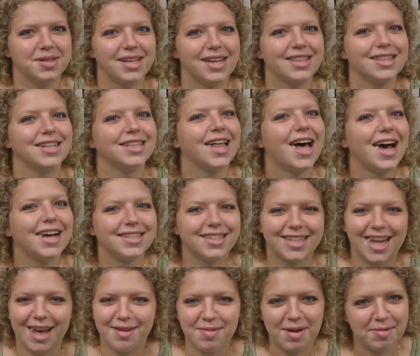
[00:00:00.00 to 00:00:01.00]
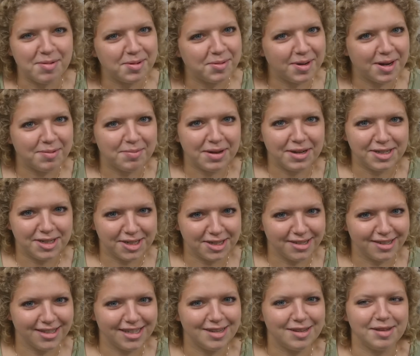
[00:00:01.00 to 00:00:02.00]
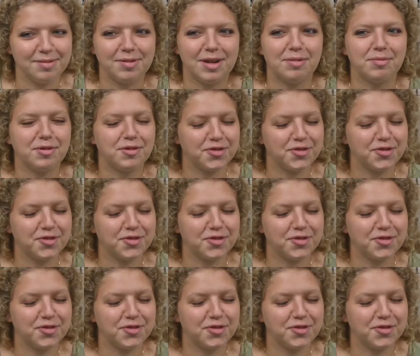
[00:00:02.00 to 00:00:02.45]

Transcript: Like the last time I would wear my jersey, number